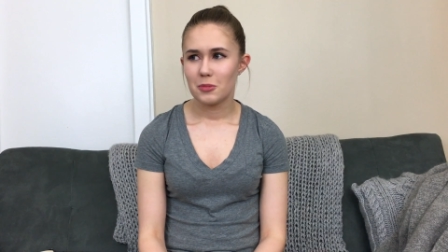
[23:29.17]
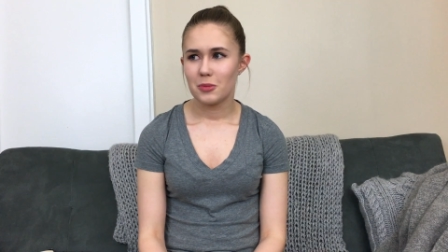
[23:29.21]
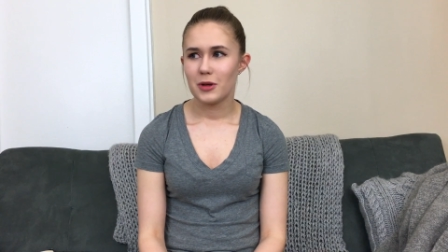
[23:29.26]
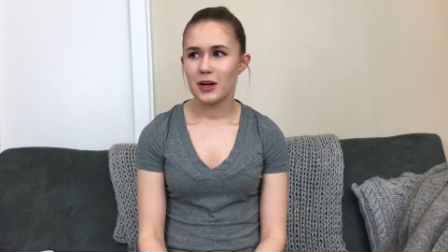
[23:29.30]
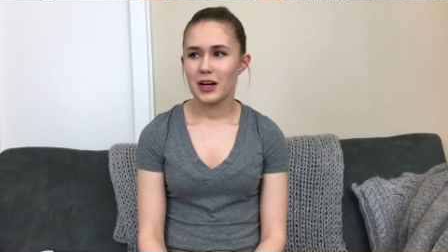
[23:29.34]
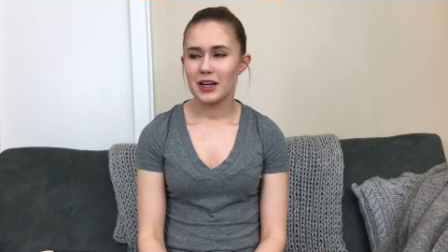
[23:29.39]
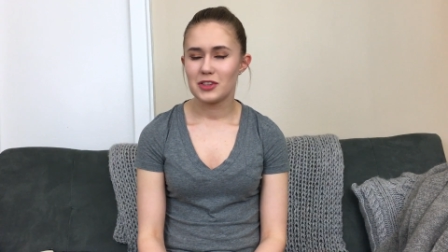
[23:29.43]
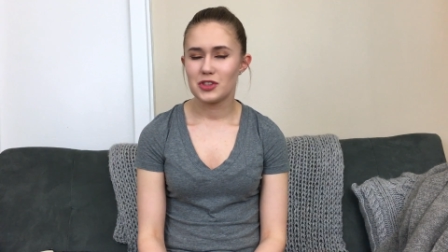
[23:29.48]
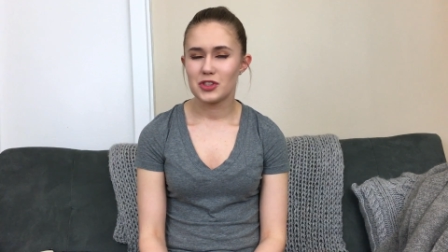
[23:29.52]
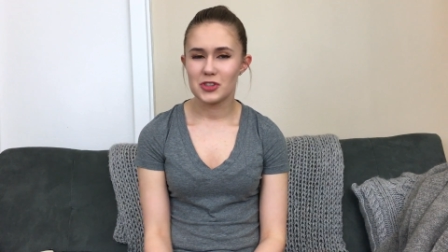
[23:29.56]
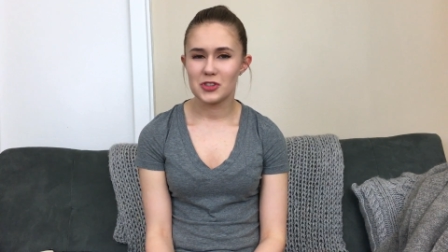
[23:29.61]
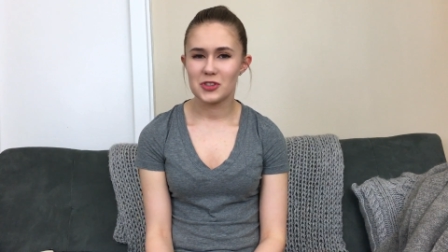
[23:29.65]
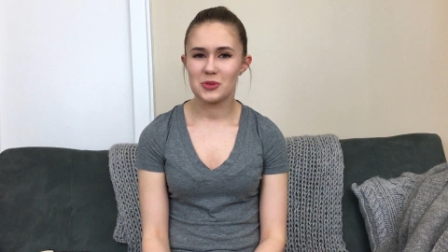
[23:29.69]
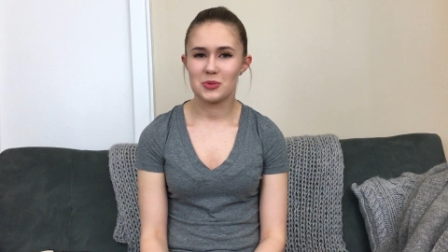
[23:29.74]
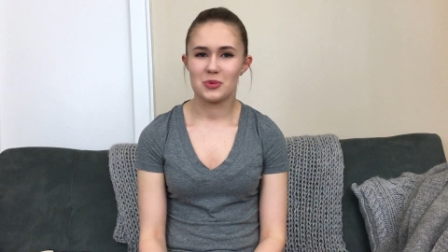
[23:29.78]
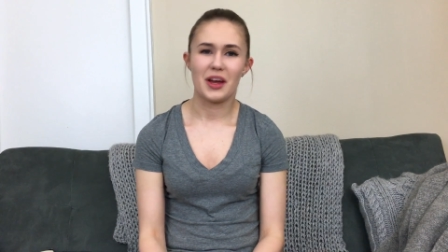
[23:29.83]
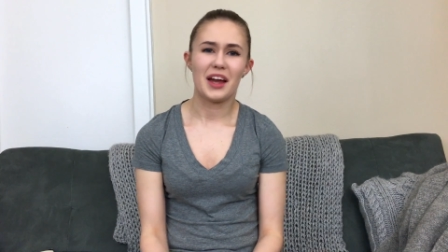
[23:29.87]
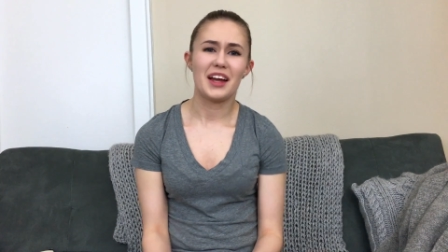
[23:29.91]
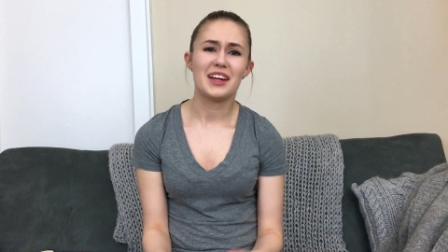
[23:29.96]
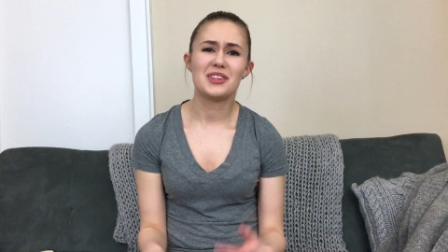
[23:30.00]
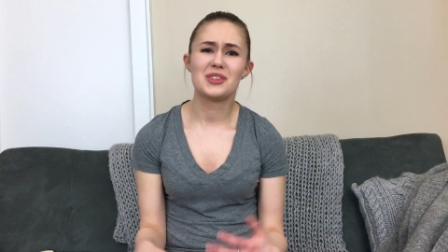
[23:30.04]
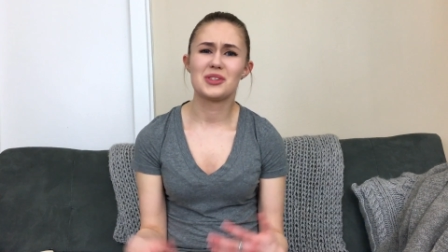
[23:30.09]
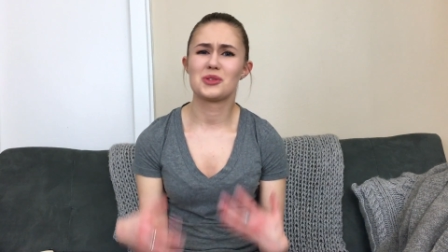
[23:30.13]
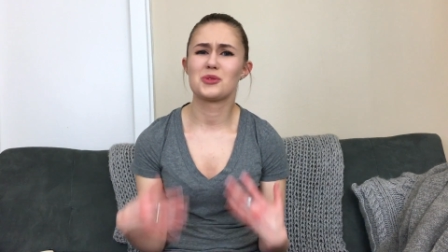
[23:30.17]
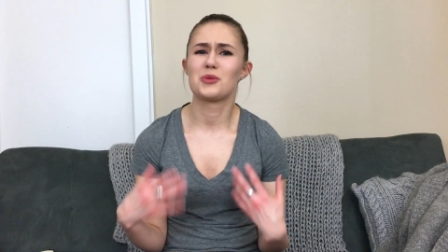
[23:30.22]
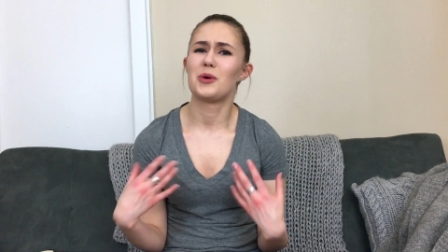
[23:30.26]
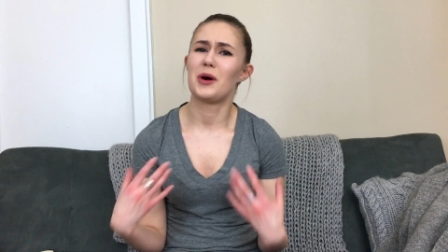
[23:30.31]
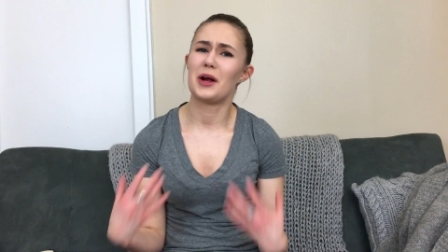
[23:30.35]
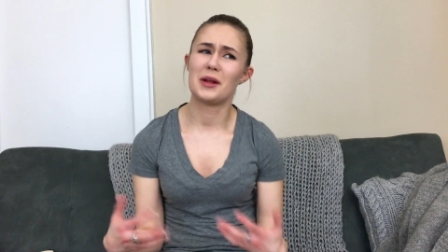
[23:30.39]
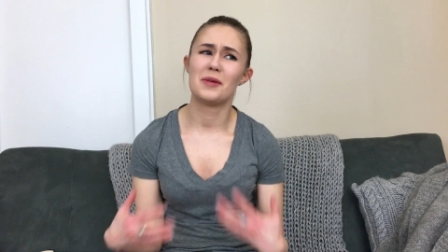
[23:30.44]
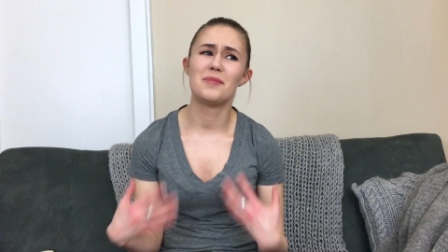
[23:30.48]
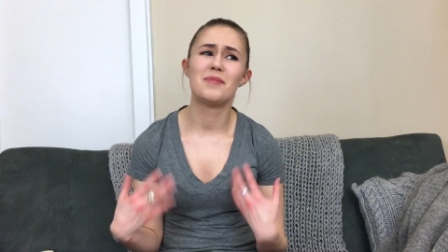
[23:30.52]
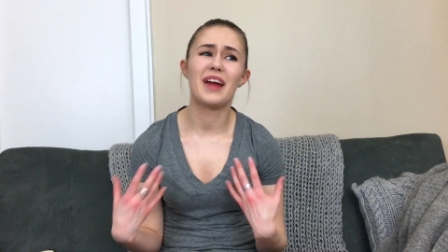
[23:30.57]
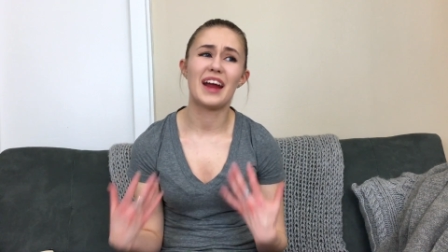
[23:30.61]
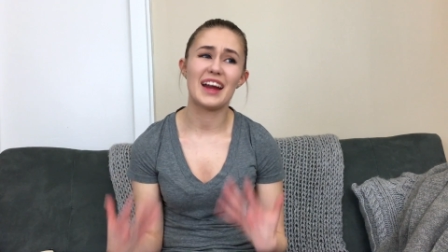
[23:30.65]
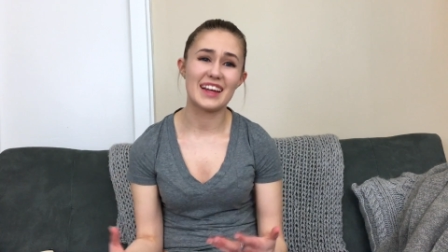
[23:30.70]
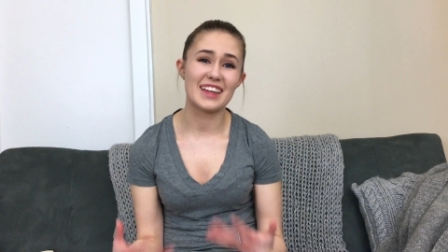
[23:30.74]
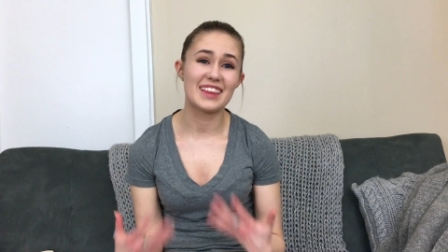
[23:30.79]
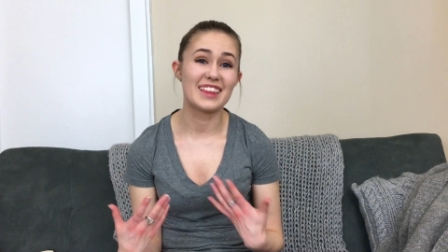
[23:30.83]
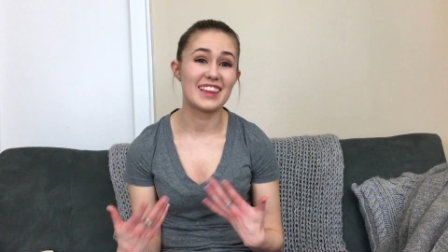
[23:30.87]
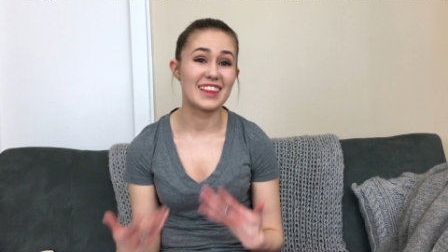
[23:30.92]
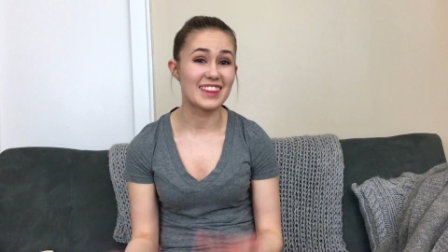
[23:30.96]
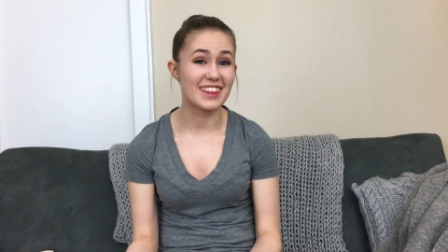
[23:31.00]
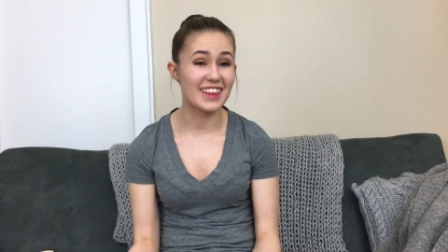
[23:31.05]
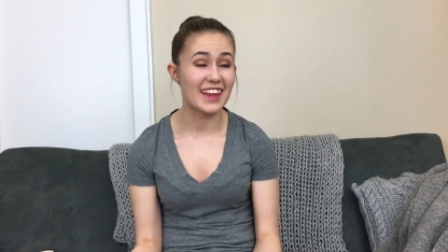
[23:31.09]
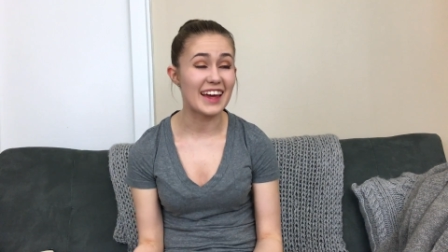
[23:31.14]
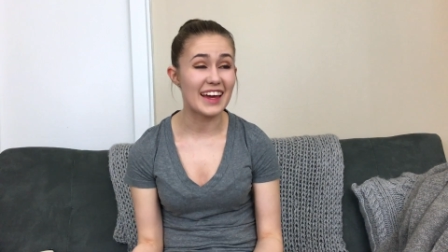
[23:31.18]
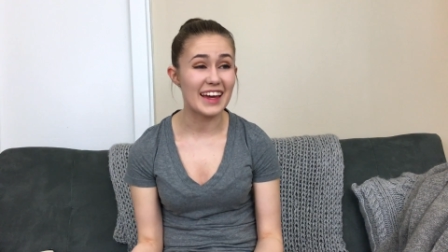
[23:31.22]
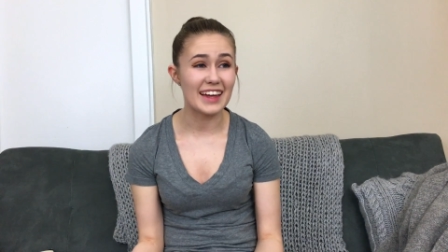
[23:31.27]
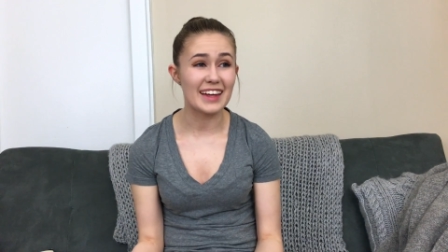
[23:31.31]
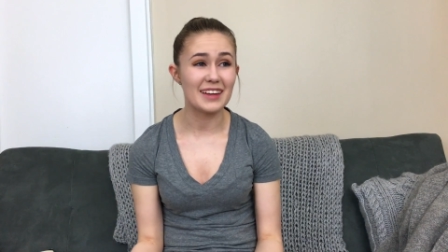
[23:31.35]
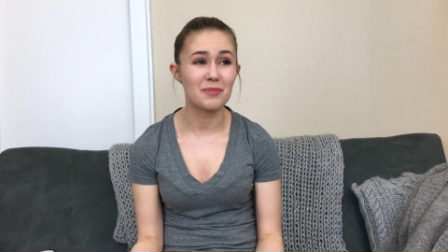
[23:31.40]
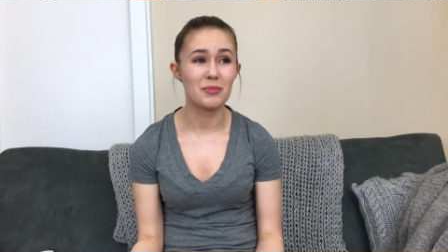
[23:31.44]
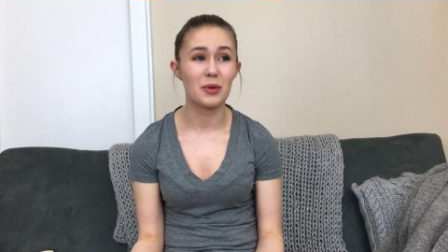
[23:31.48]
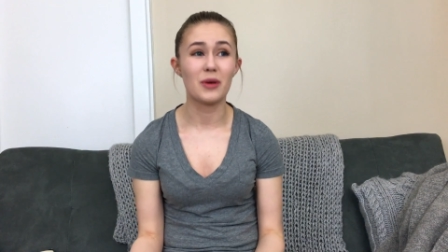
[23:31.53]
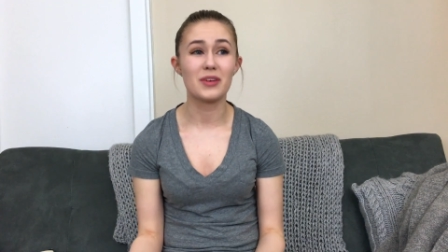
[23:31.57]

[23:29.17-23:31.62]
but I just want to make the thing,